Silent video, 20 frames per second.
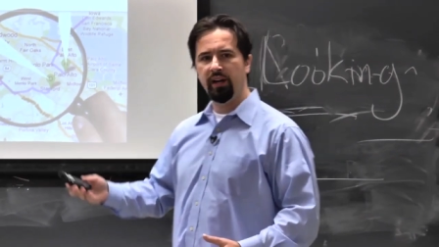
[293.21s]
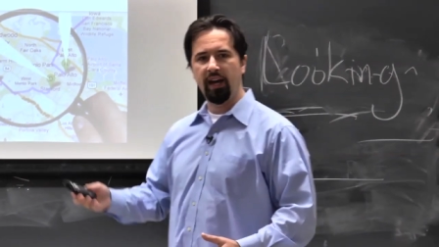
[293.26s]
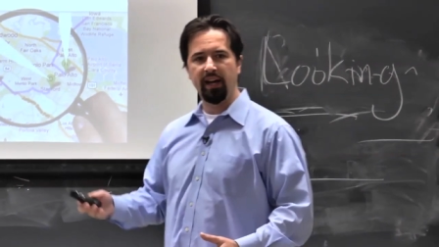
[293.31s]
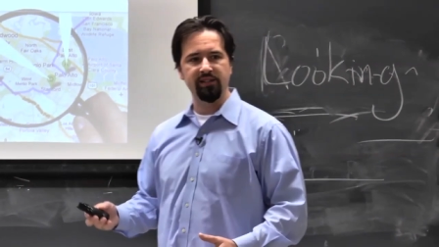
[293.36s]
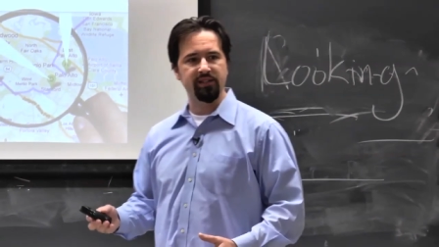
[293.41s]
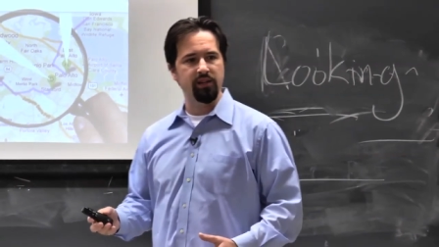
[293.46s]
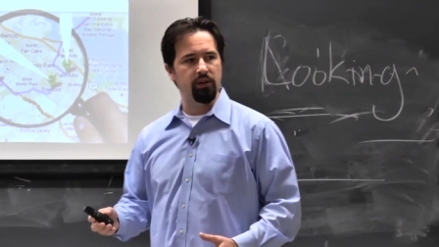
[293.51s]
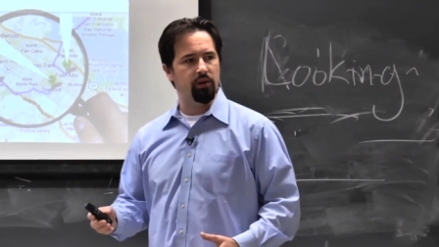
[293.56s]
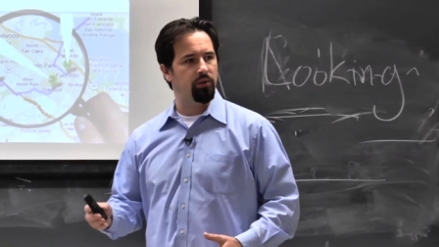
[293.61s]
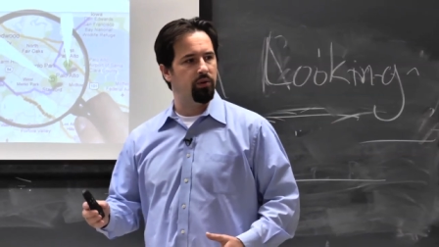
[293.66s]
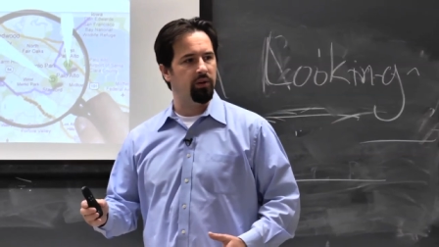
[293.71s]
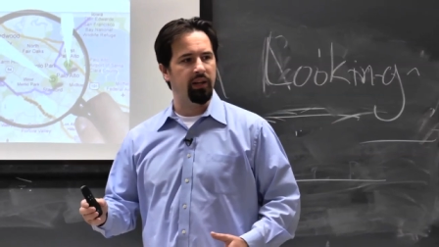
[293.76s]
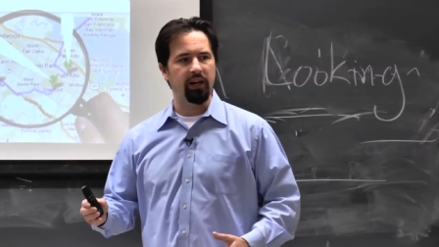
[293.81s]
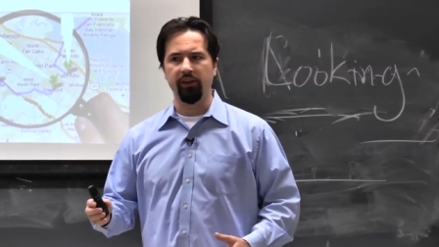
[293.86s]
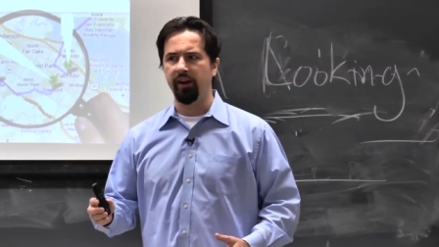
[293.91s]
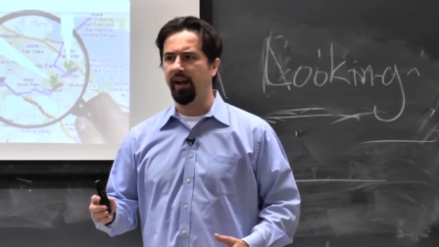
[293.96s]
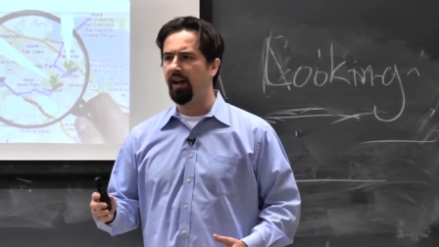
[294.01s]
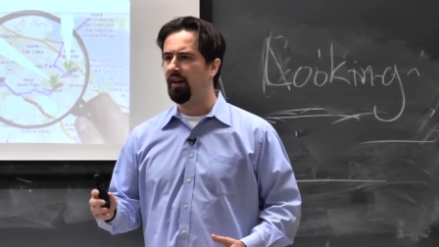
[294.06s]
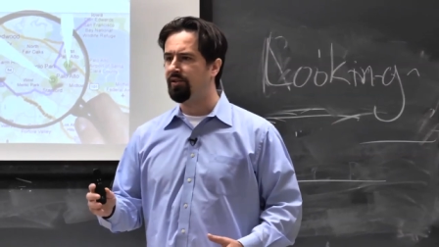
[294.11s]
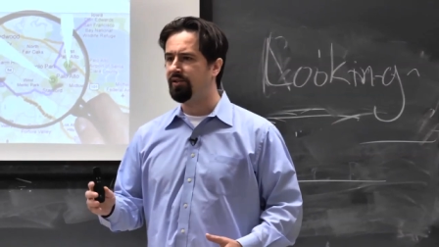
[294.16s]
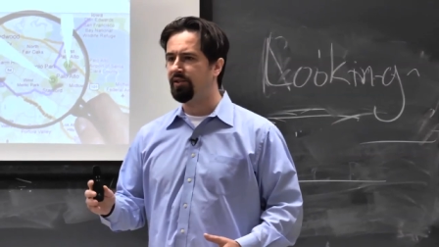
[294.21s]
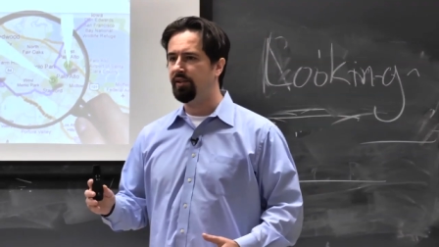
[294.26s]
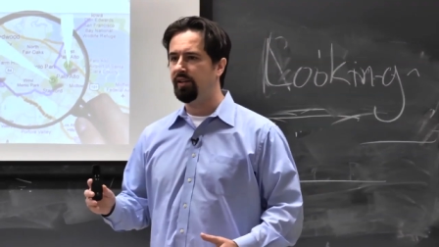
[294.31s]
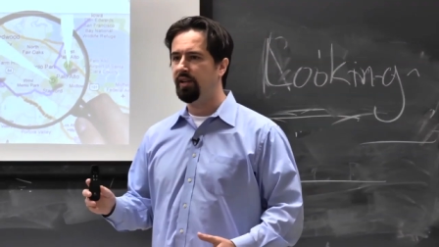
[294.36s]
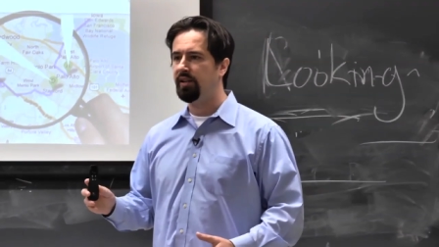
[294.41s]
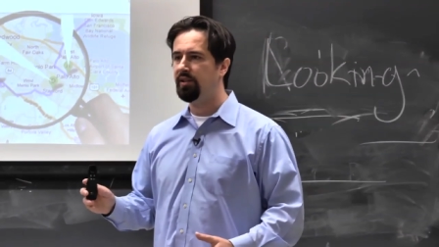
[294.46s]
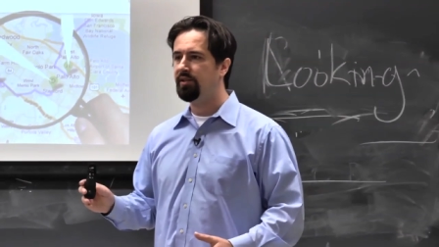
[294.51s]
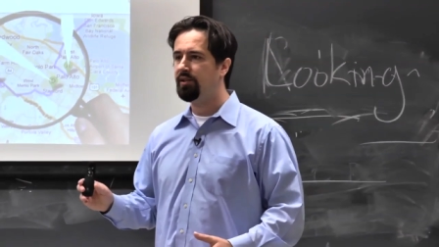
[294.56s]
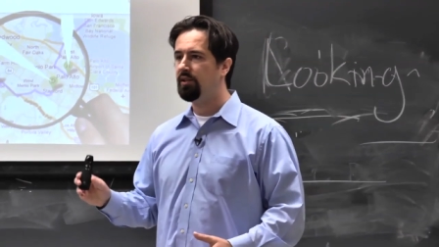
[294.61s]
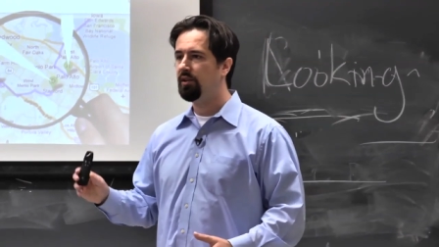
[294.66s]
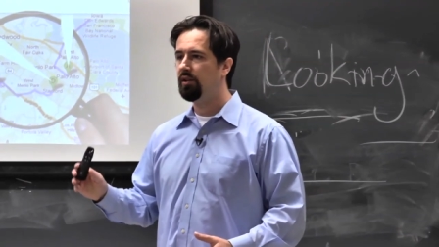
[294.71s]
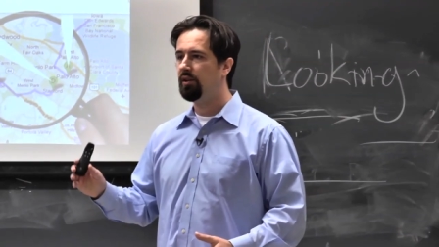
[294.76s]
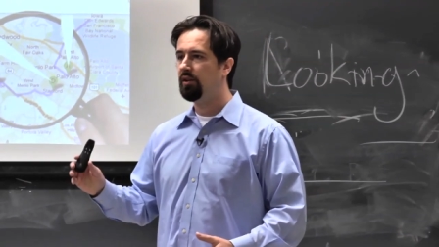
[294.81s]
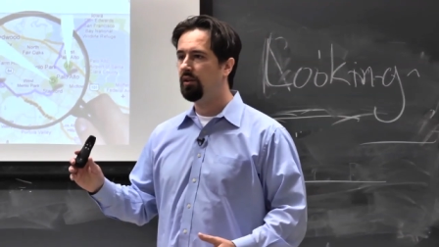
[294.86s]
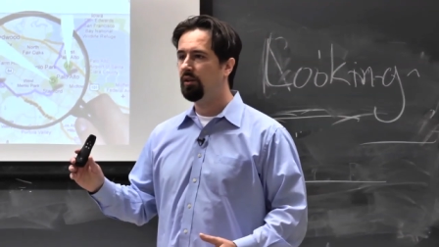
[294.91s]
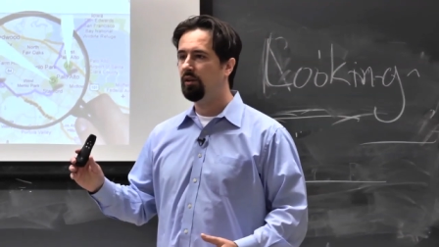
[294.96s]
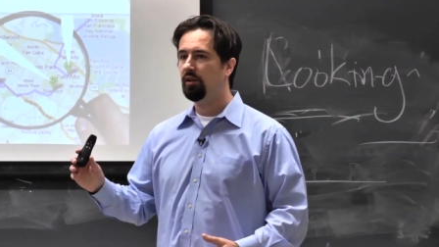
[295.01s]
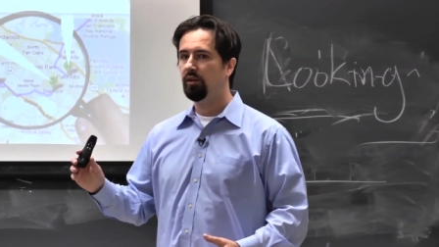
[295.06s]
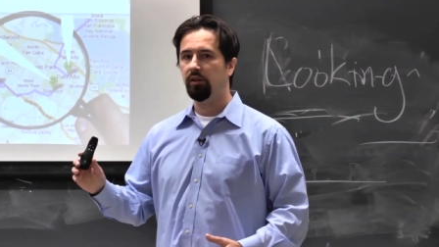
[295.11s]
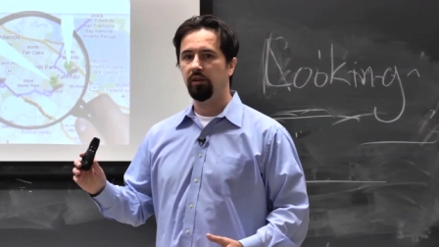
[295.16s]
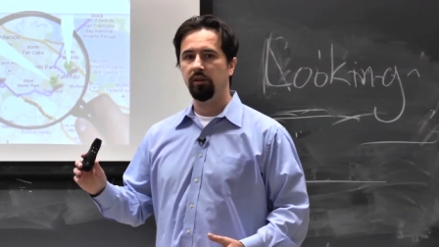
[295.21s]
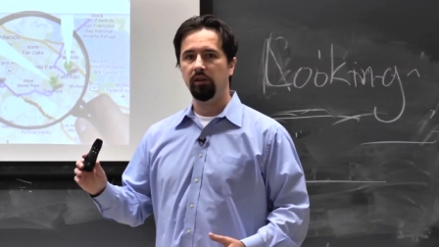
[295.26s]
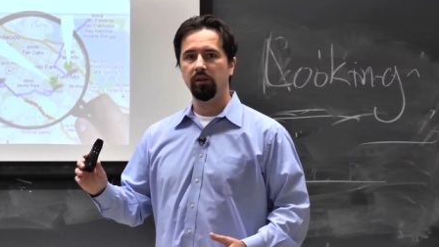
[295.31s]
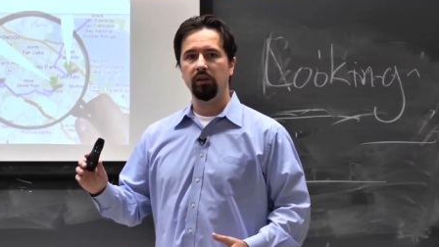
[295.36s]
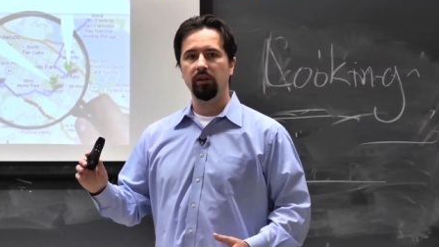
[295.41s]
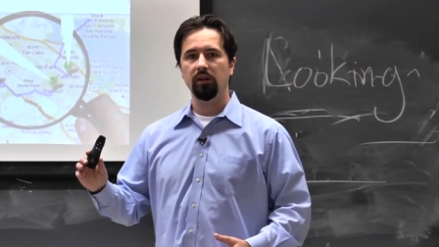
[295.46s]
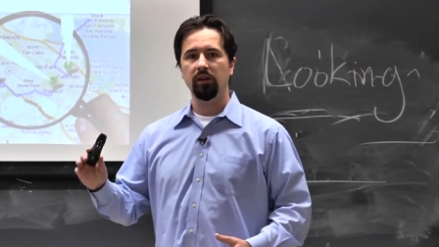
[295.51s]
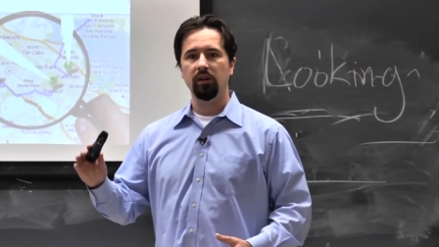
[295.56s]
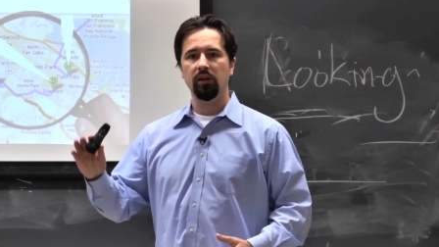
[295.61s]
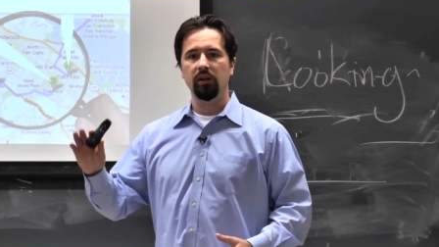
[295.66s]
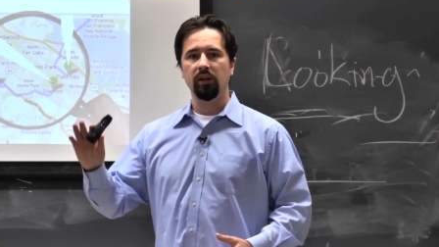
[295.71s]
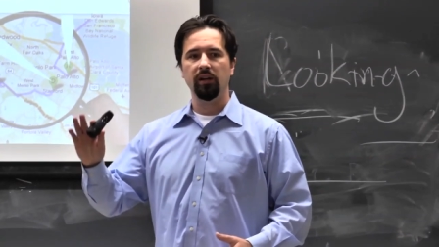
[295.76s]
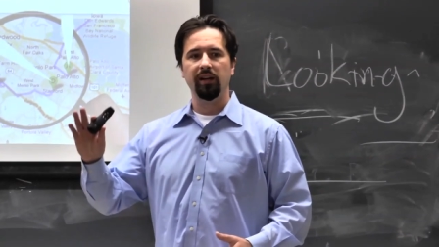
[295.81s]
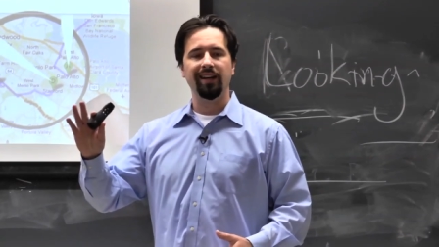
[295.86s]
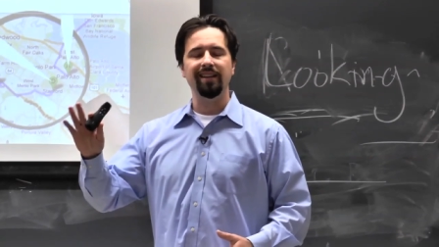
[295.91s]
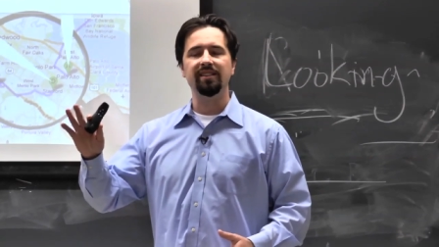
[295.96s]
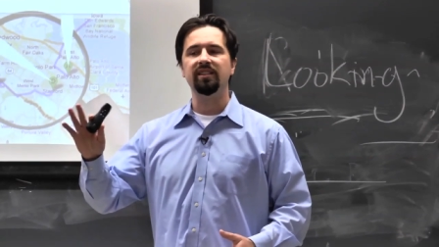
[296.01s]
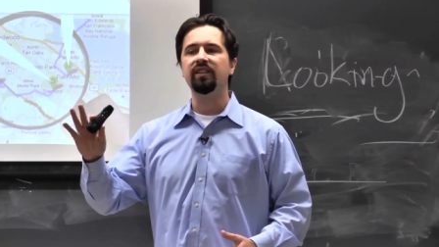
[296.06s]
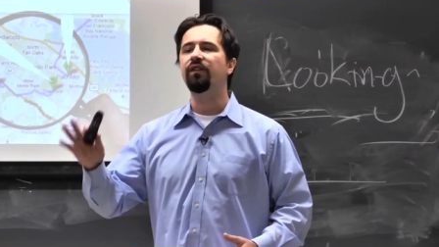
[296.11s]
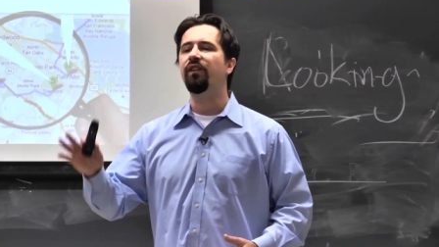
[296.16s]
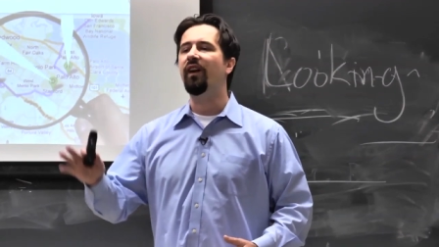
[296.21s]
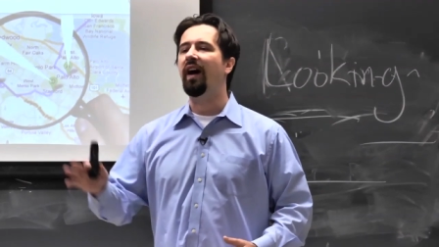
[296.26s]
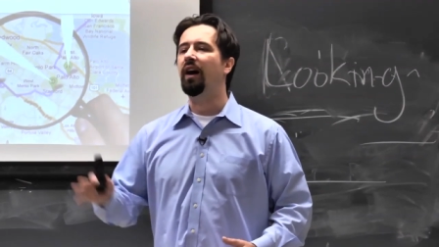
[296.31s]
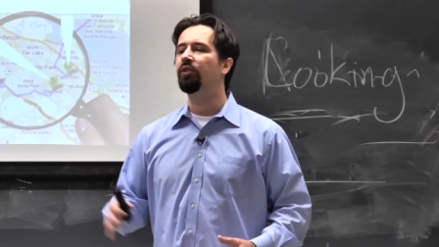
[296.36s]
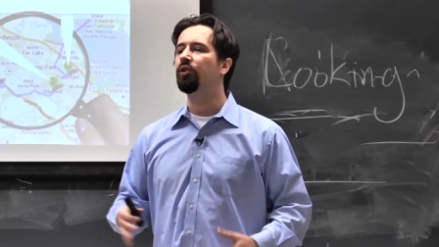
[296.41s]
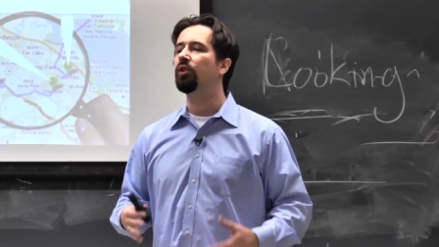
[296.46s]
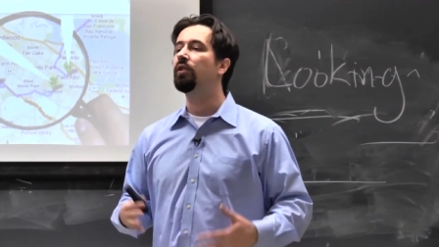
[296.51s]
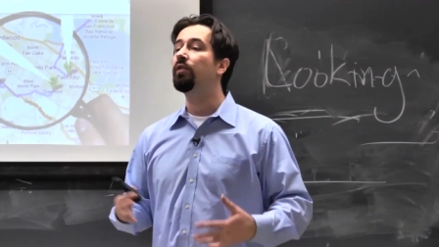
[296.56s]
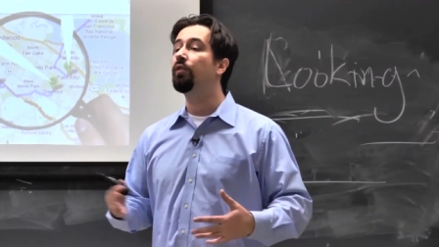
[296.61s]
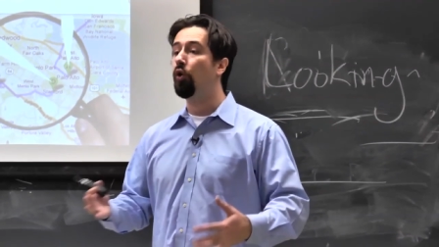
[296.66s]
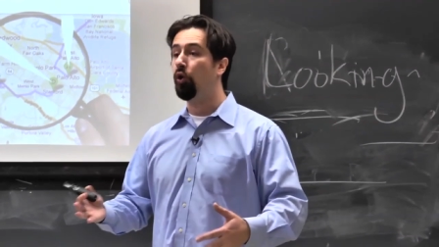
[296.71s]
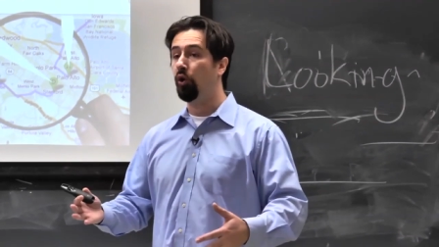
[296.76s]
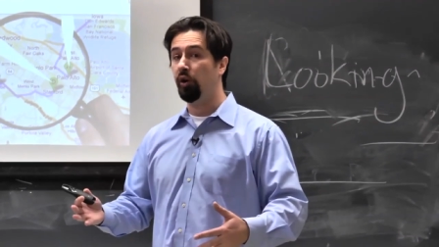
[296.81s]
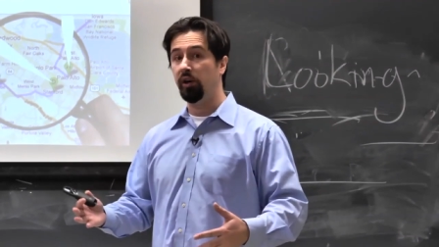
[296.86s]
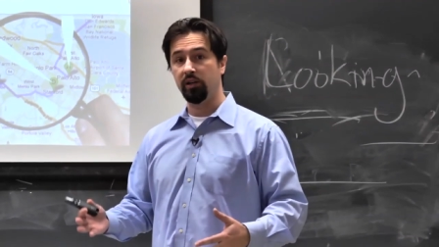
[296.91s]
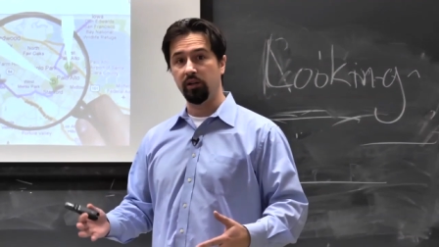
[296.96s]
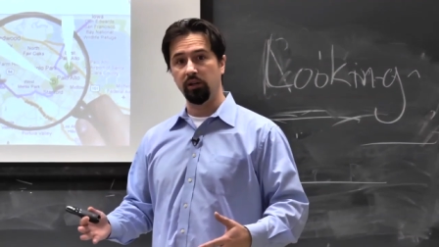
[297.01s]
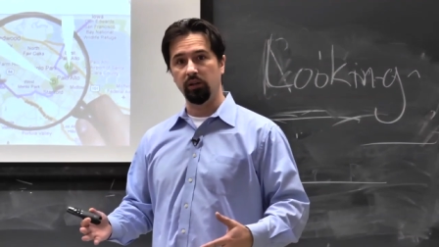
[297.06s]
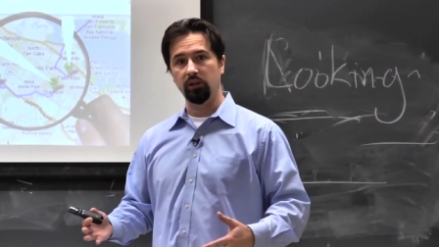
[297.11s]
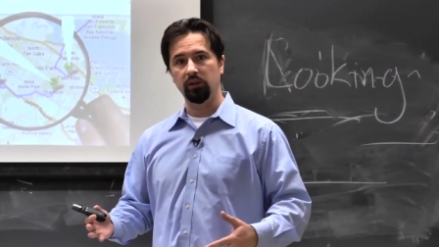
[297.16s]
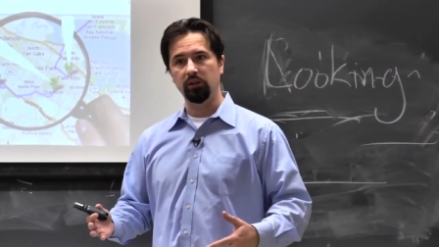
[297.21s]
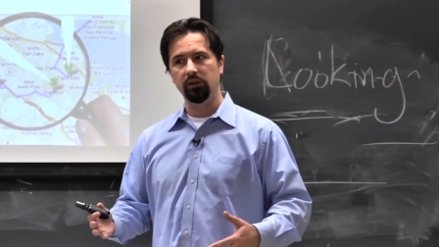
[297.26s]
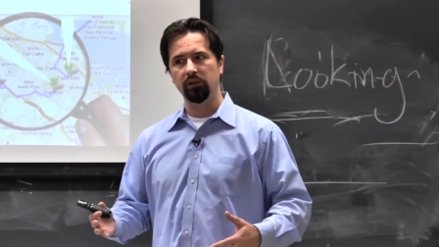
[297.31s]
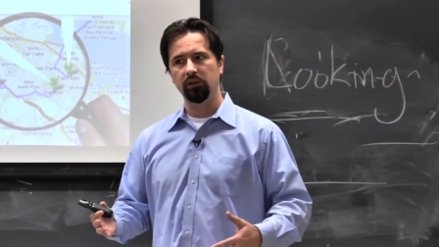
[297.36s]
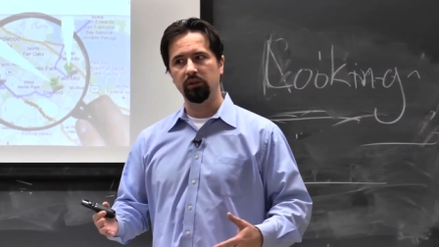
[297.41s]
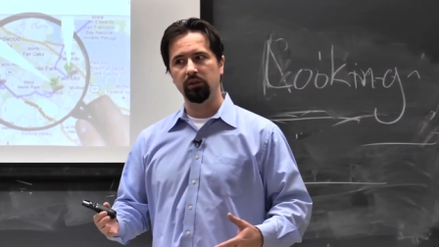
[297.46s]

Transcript: do you guys know who Larry Ellison is? He's the founder of Oracle.